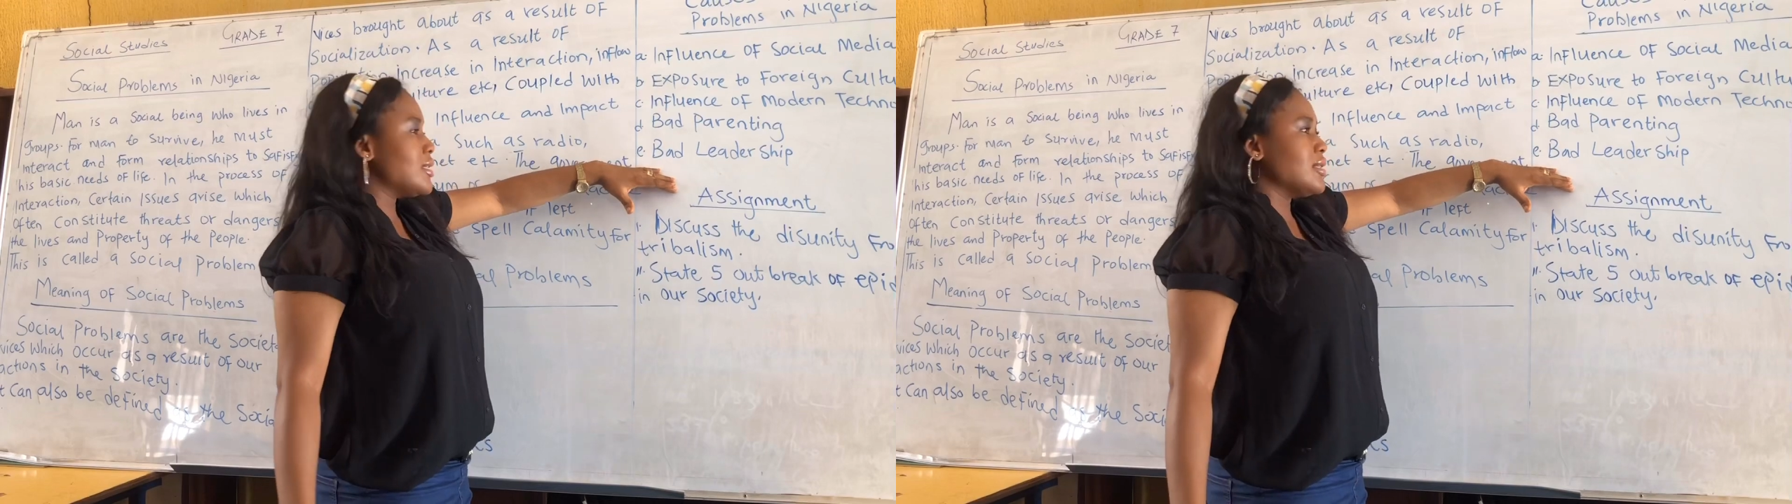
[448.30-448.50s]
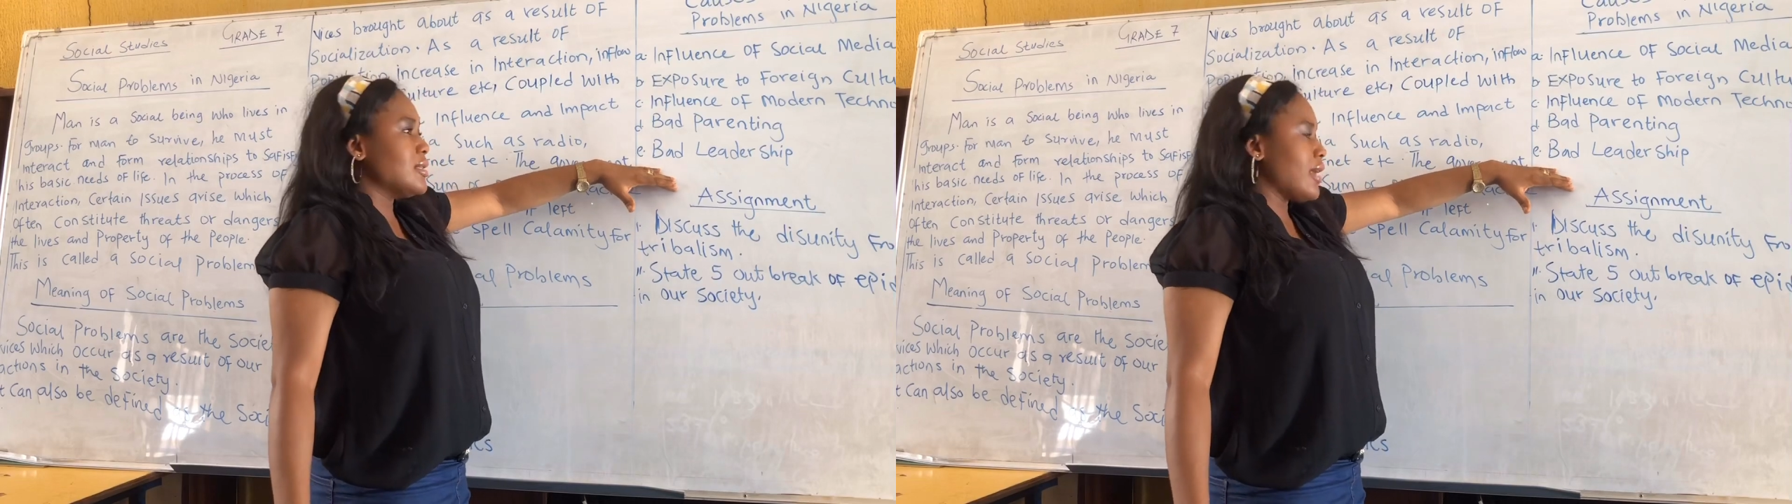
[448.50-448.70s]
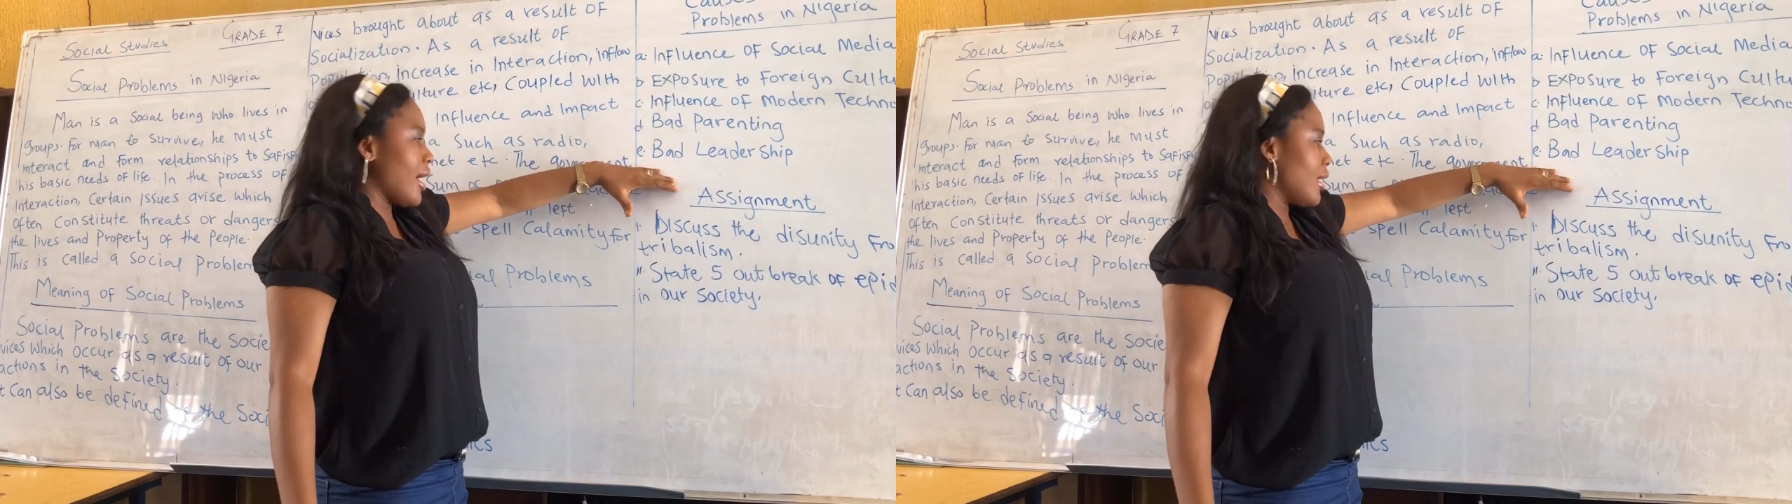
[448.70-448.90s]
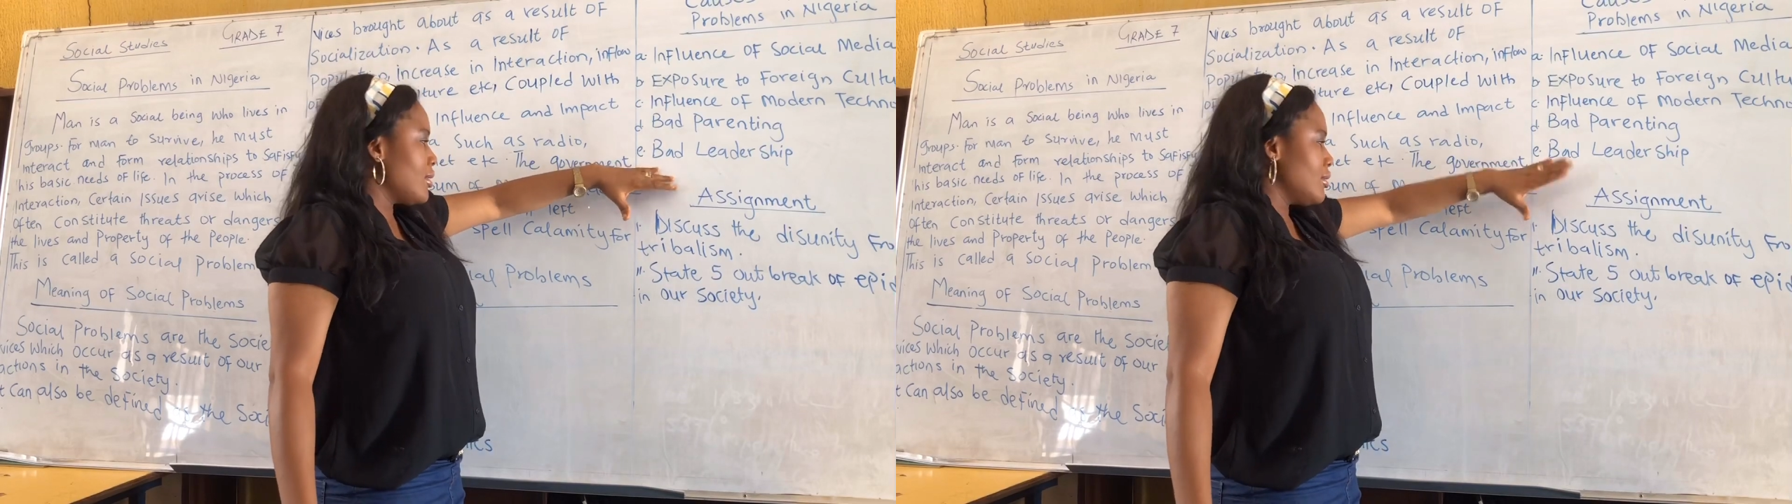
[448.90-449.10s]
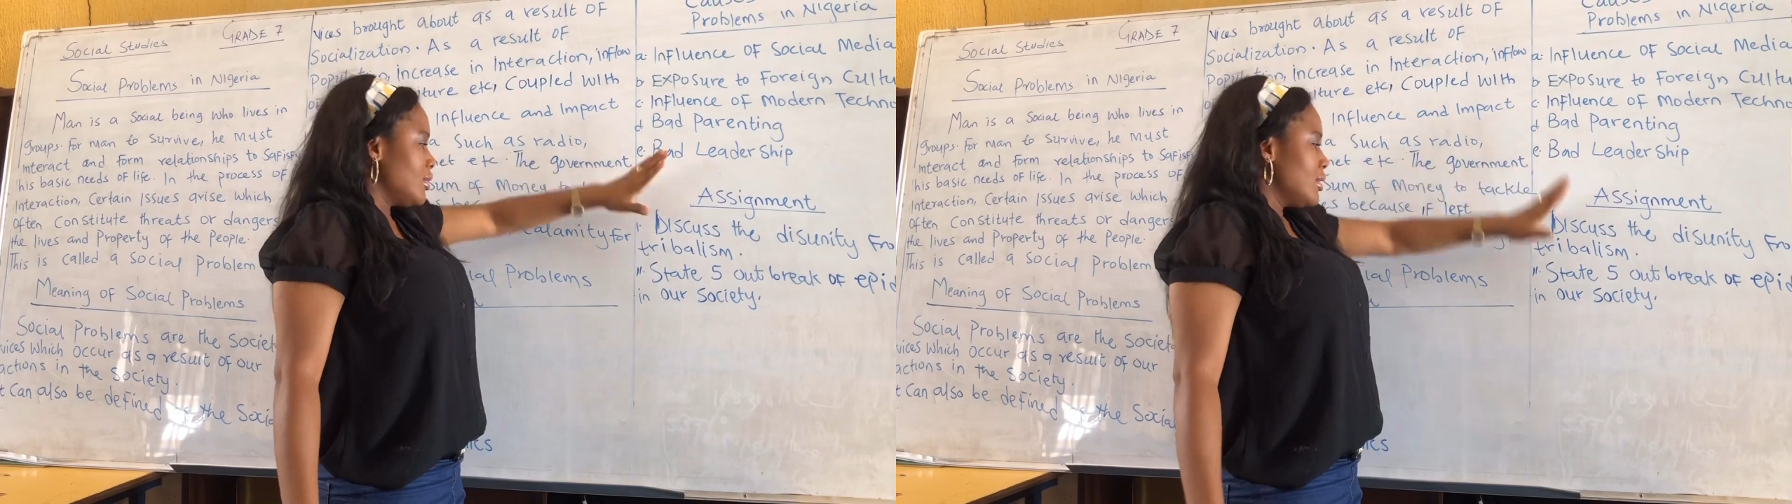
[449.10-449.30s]
is here.
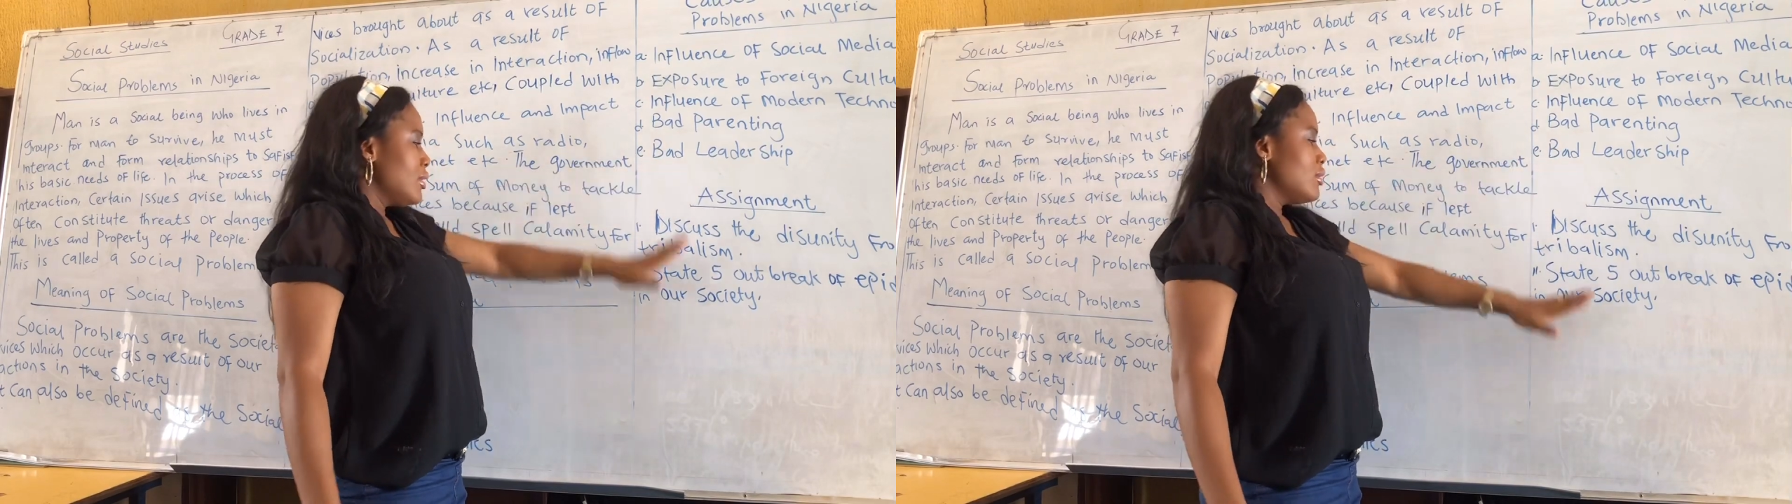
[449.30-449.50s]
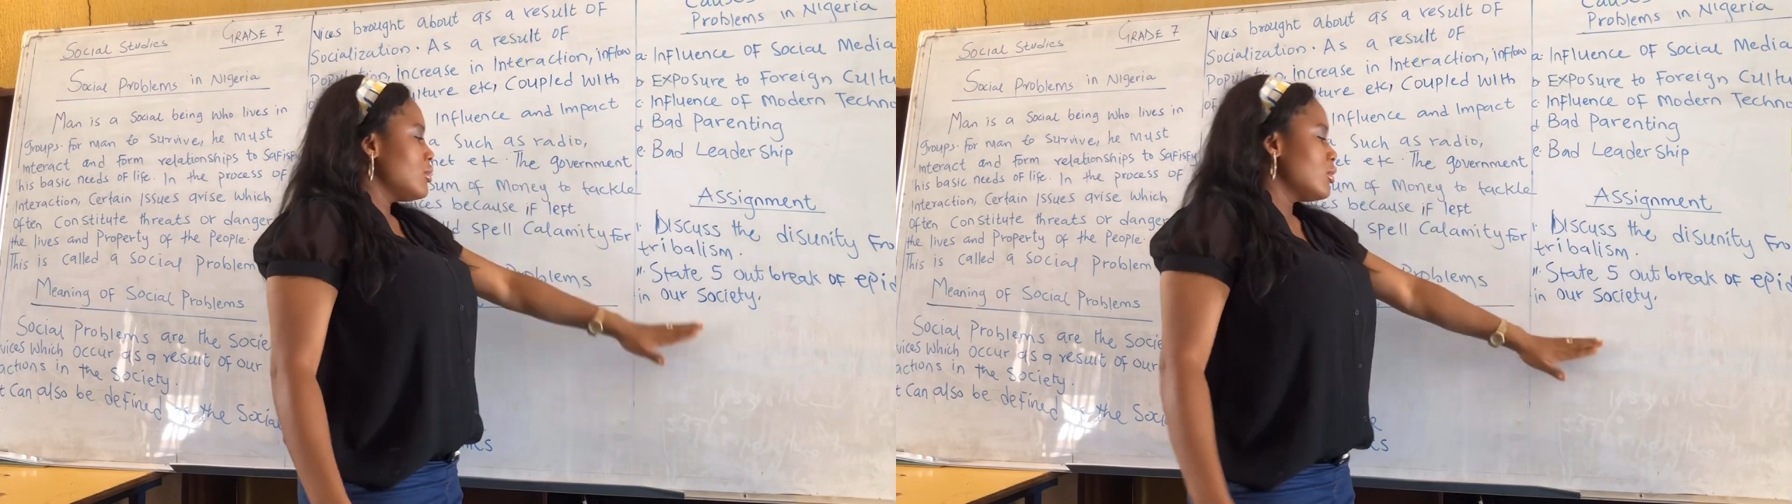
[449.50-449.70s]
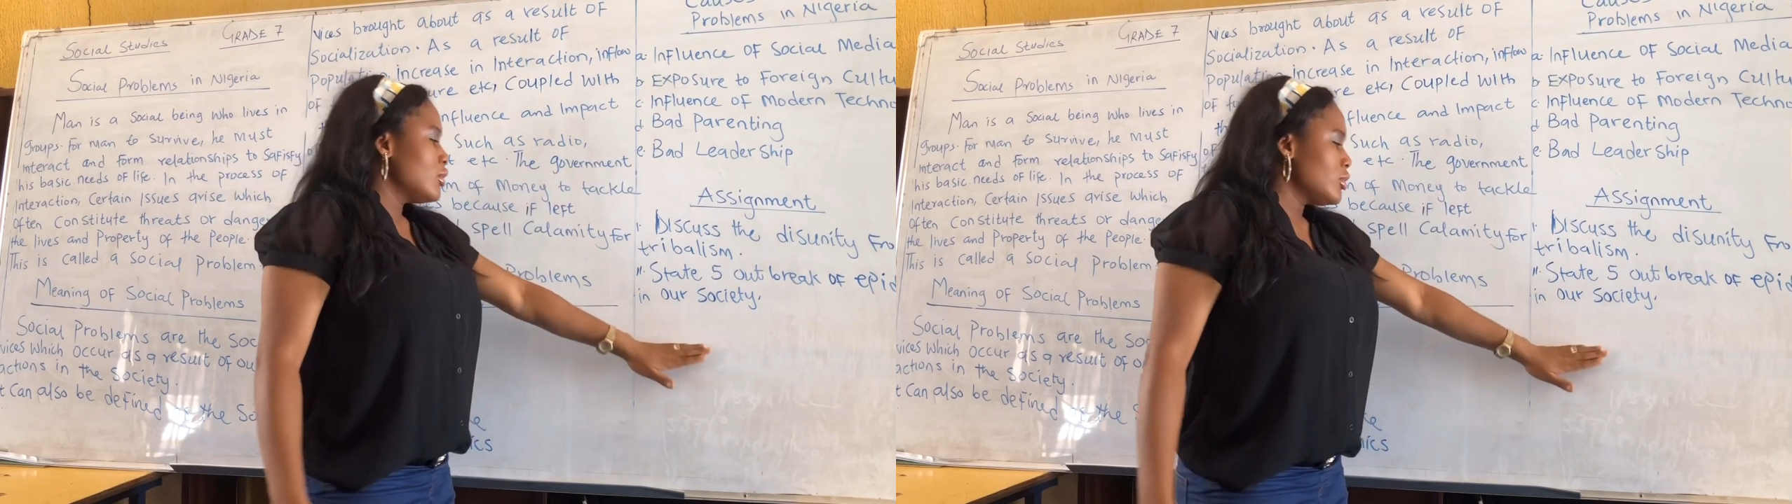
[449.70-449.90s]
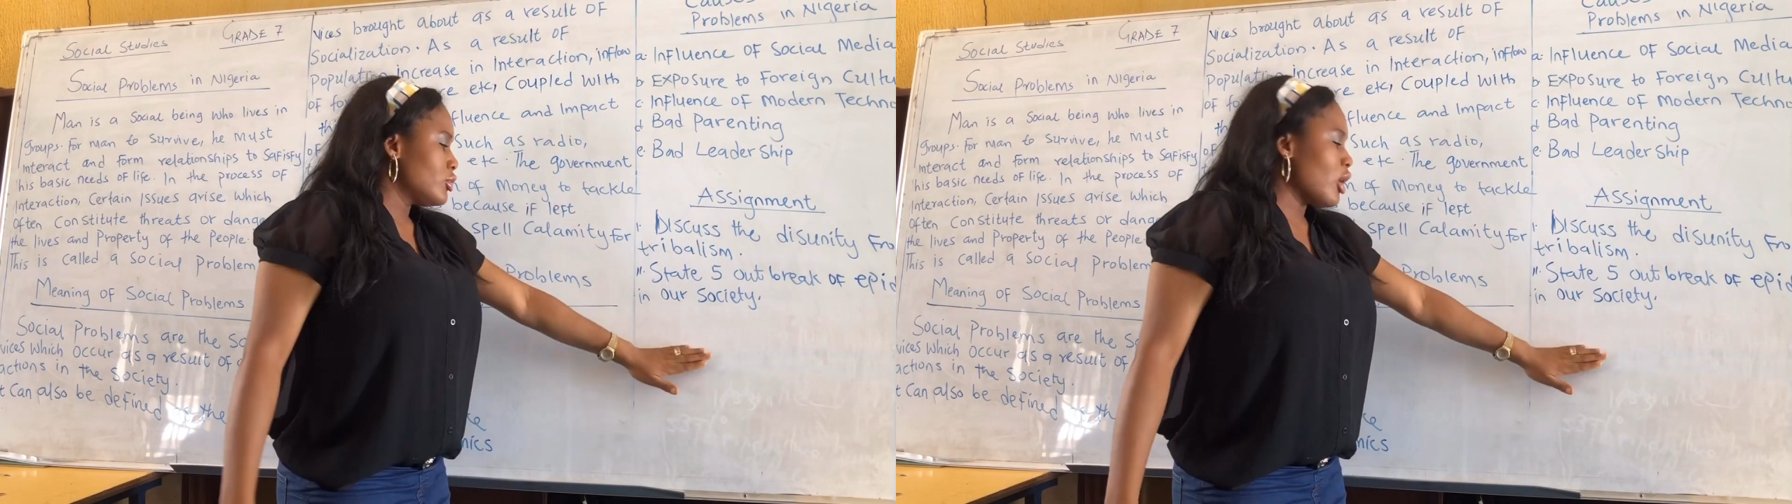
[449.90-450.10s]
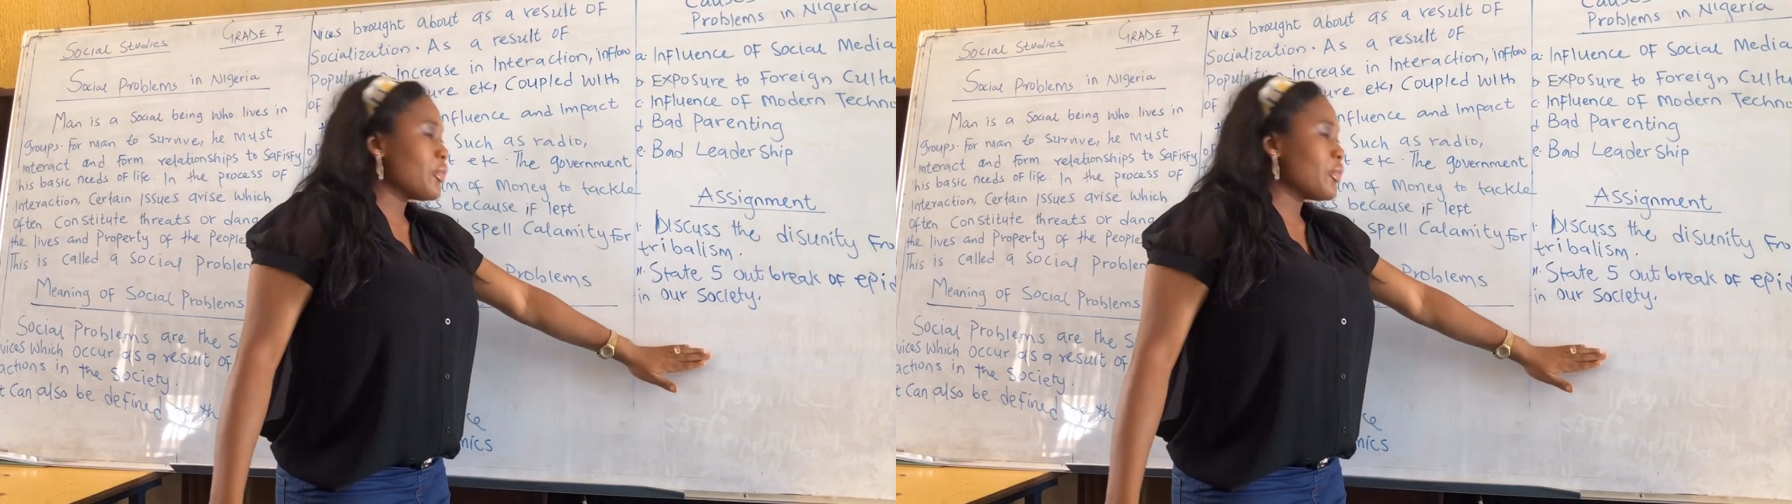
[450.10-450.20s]
Drop